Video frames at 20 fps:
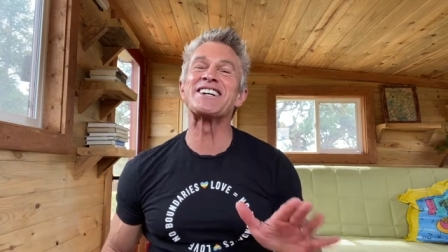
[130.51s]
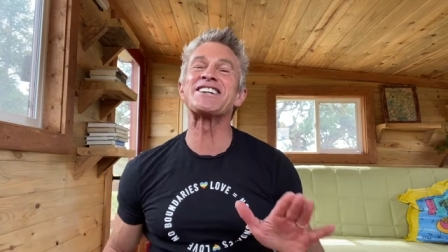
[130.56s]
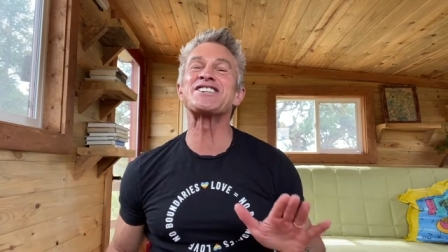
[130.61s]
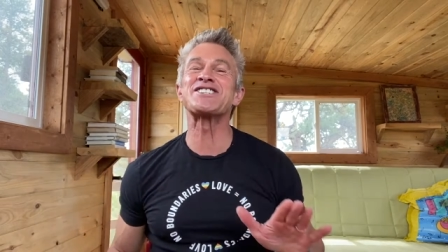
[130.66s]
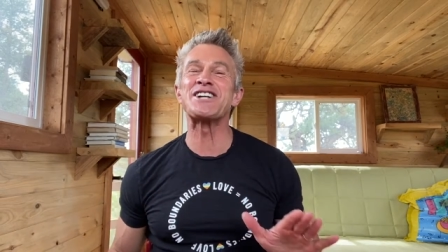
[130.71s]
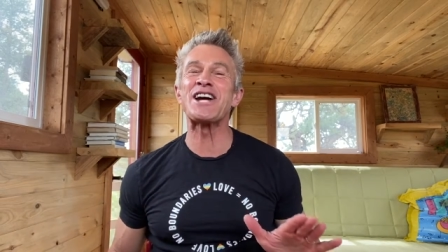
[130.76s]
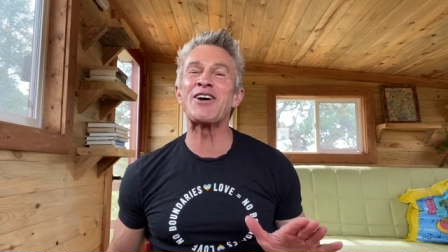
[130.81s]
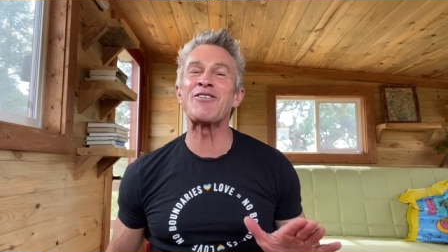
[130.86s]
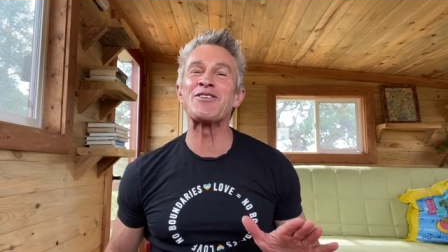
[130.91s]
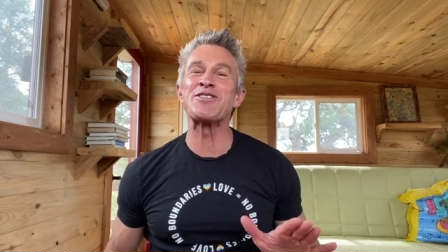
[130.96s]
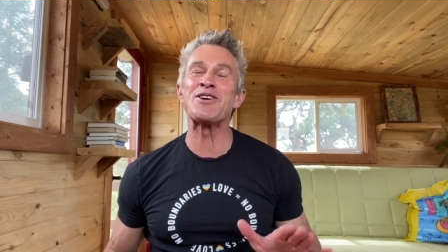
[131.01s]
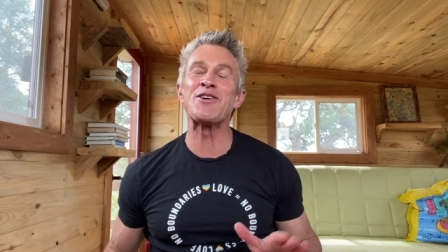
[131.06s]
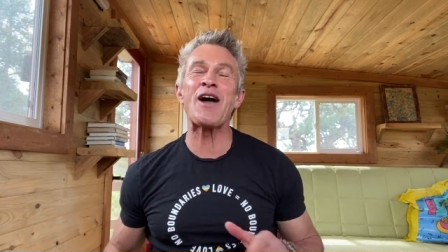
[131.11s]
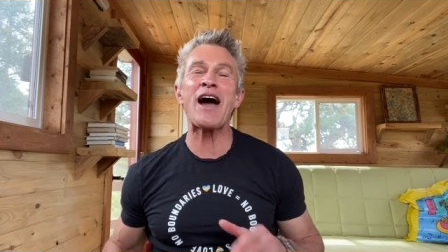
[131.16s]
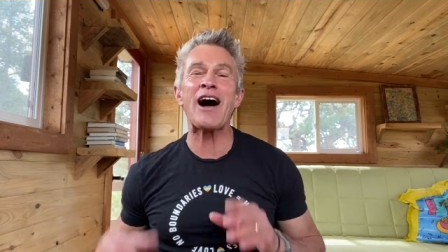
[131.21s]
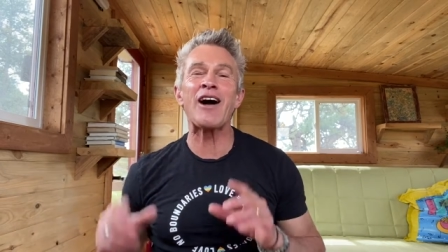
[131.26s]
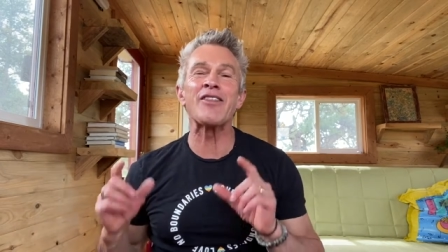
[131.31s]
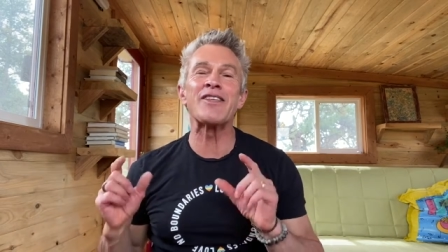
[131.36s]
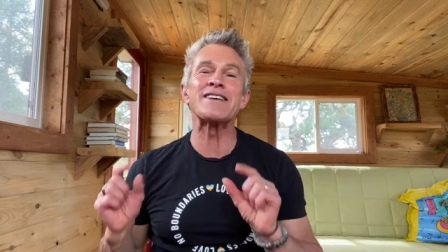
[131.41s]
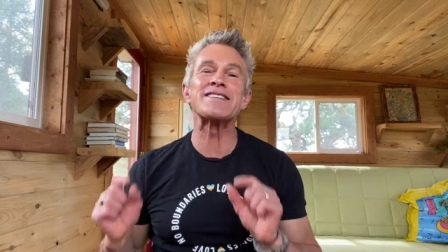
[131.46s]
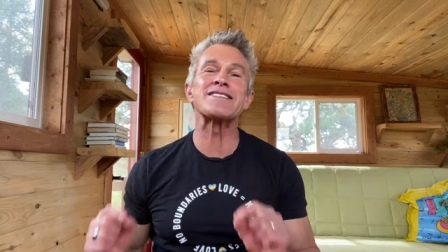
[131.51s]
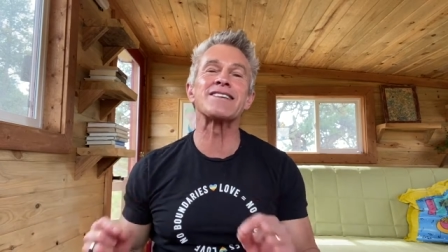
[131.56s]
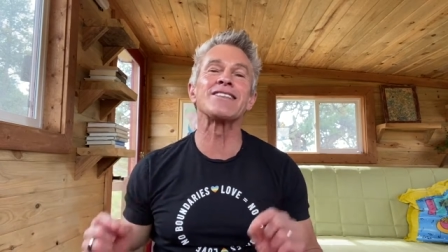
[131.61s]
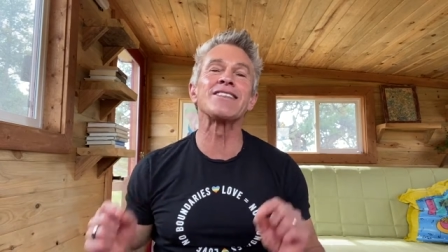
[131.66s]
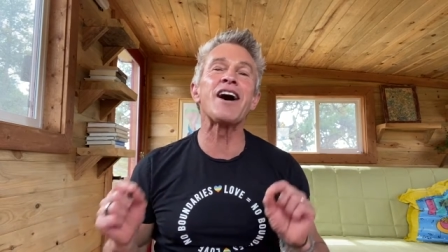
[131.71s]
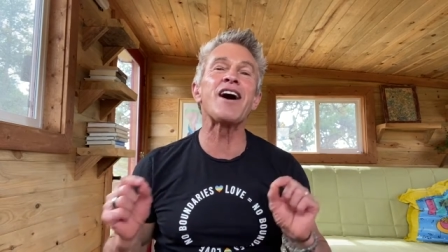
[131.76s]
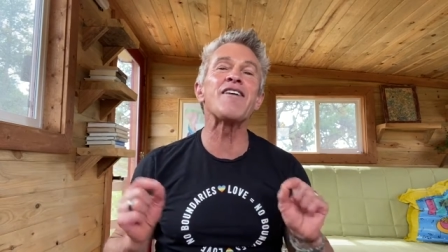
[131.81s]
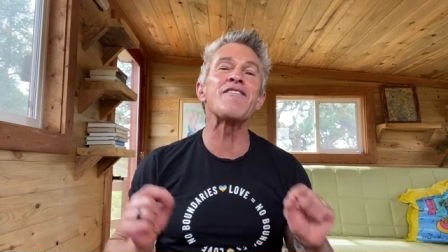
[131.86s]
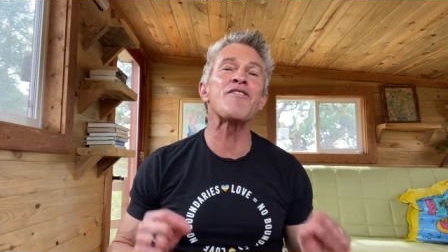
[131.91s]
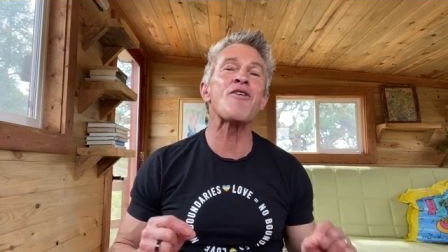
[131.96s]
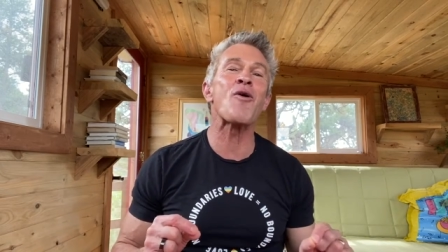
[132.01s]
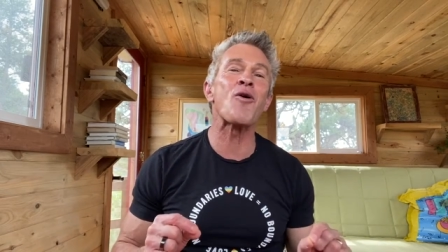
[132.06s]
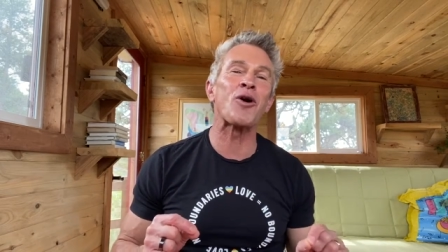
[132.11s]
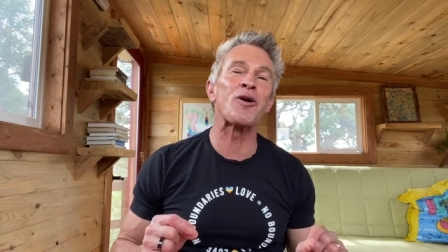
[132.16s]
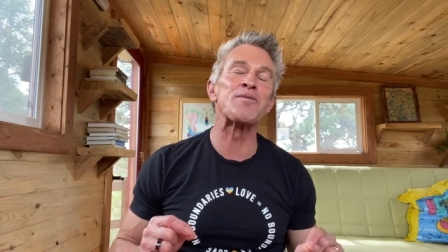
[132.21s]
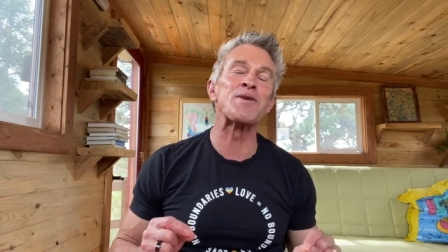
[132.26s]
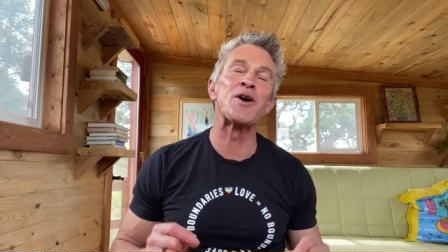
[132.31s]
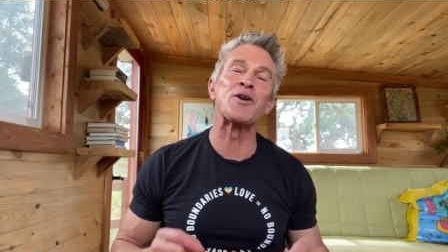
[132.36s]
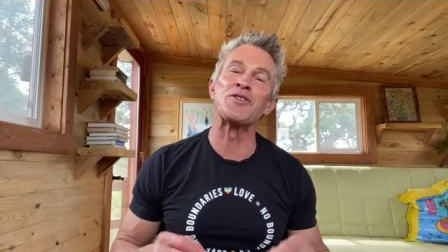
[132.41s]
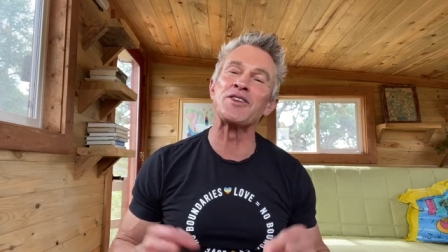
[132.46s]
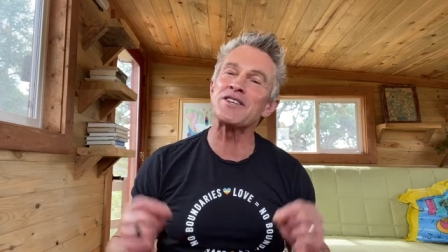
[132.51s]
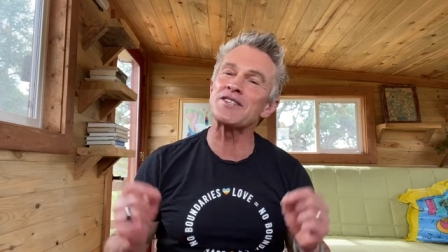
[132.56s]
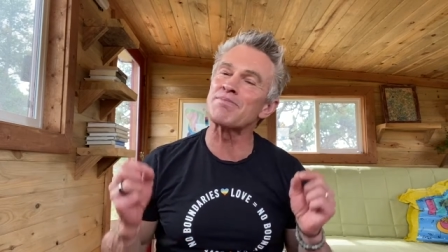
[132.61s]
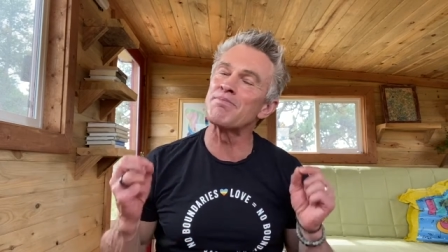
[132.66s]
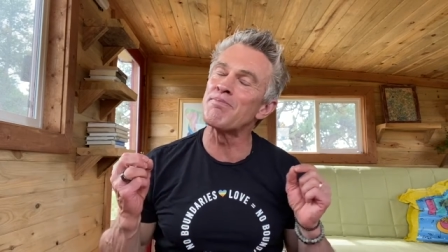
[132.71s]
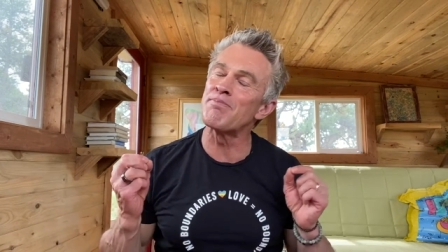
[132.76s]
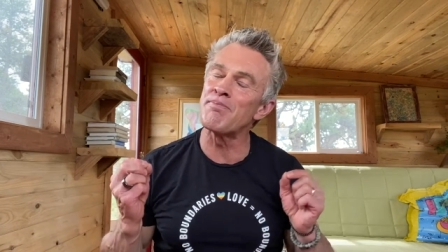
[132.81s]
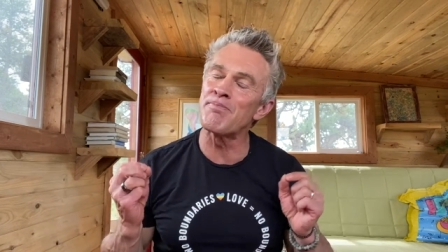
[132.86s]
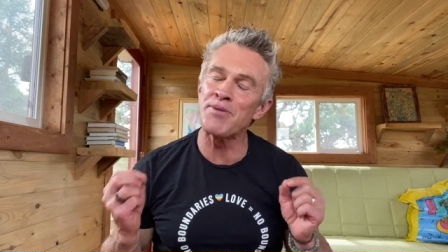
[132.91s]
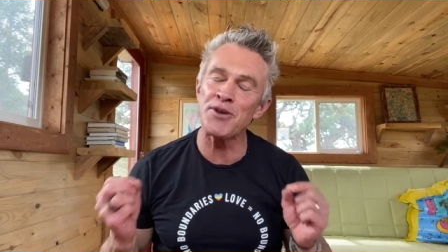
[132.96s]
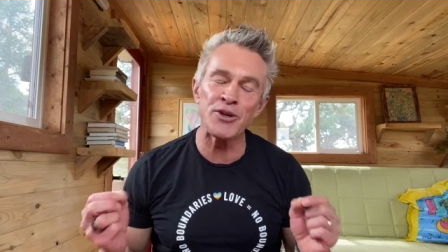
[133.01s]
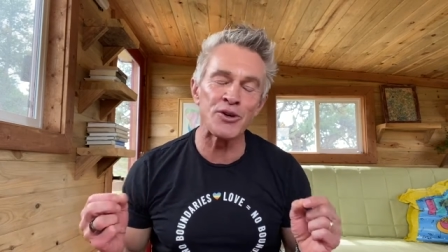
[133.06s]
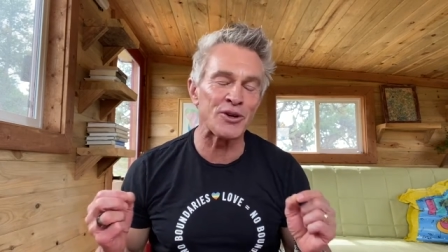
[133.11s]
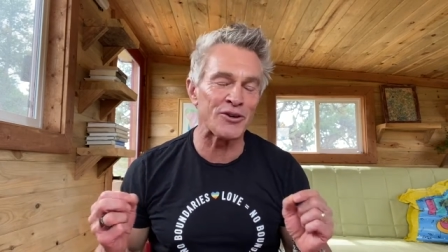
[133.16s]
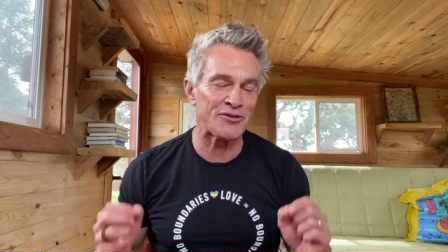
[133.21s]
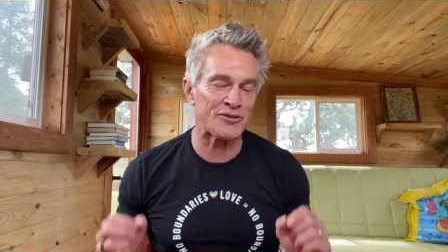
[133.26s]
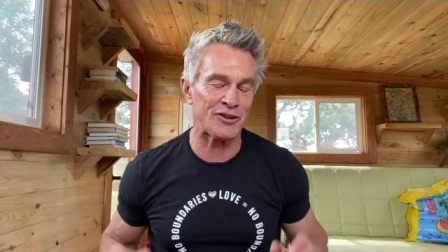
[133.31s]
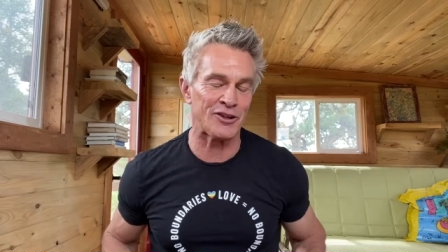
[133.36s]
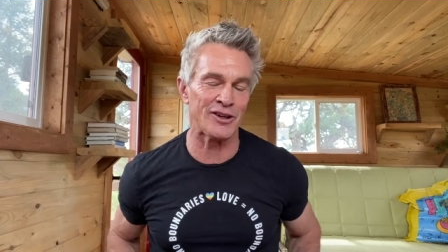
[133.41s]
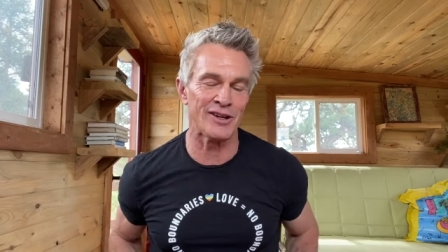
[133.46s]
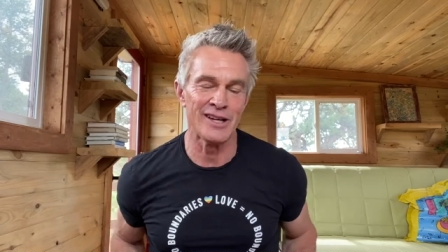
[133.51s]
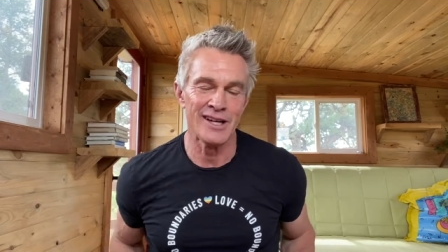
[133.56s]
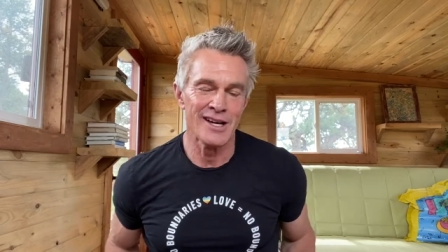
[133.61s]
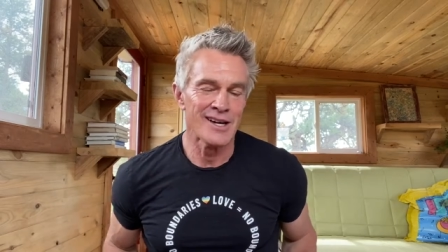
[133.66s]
share with you how this love hormone, this beautiful